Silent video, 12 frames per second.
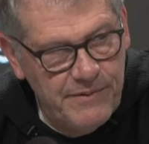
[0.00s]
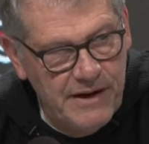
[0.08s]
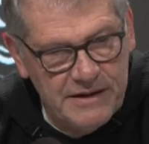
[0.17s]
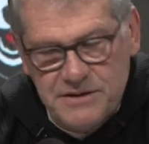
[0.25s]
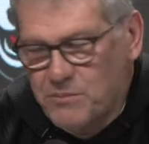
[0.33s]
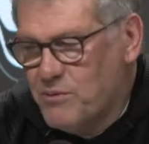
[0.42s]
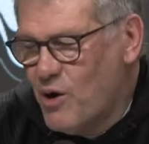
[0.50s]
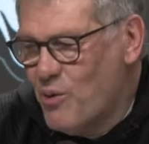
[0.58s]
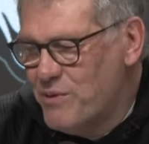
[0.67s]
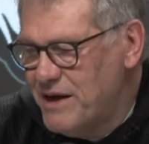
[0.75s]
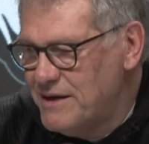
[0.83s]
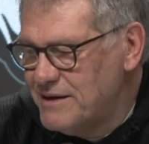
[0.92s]
it's a
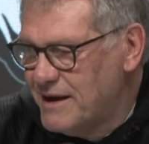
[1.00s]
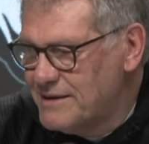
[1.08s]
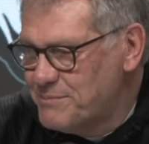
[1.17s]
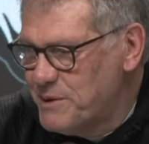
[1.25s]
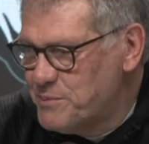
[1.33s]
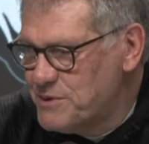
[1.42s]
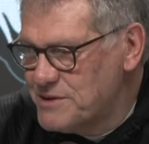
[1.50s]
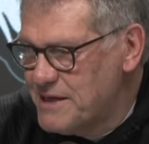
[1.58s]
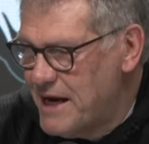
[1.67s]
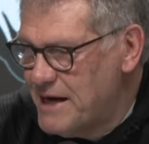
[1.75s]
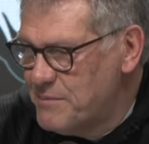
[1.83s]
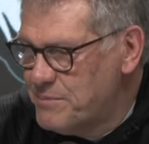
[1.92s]
moment, like people are
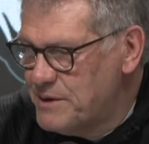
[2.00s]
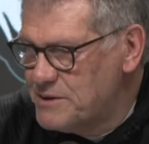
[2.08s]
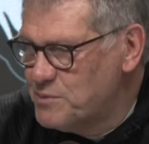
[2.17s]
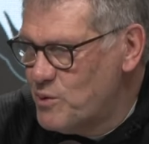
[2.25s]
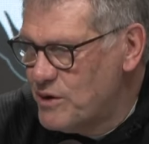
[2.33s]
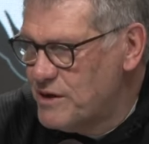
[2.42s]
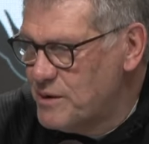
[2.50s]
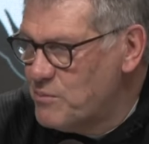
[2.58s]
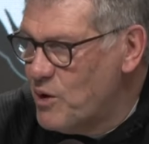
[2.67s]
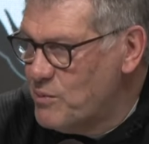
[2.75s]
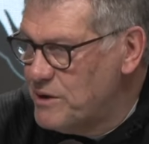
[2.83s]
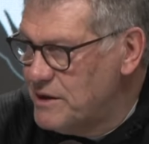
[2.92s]
saying, but it's more than a
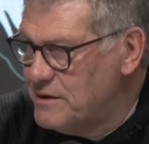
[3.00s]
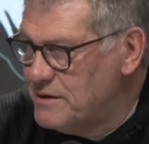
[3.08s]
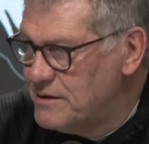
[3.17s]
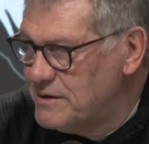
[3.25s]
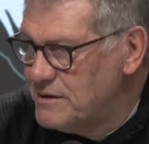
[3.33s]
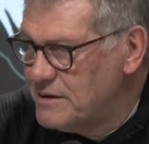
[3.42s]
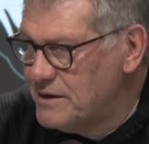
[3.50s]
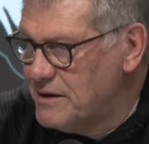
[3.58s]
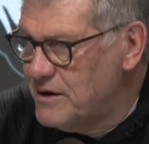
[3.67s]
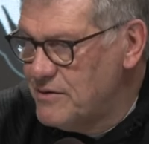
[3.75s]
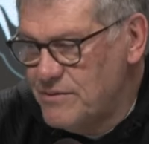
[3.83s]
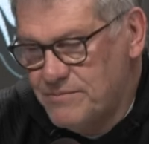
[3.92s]
moment, you
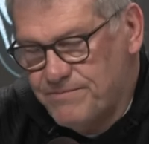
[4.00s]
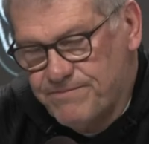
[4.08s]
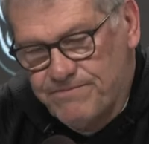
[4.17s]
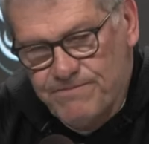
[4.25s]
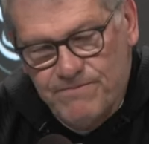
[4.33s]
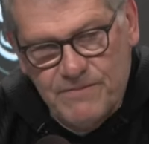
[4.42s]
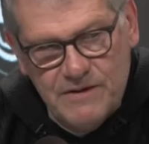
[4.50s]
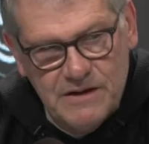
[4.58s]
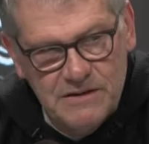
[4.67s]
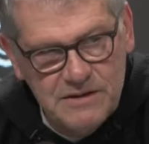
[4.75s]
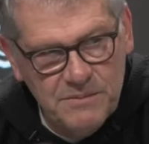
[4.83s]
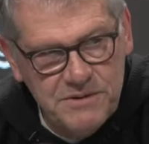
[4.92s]
know?
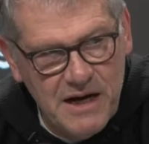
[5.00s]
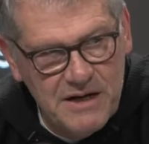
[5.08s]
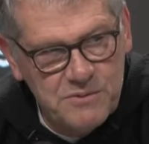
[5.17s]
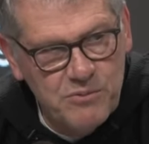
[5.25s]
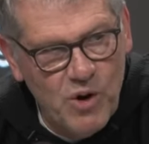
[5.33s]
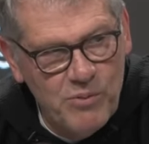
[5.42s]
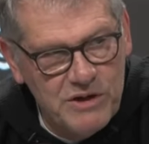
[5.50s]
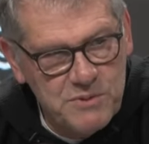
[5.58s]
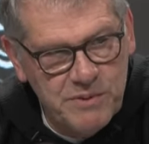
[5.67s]
Sometimes moments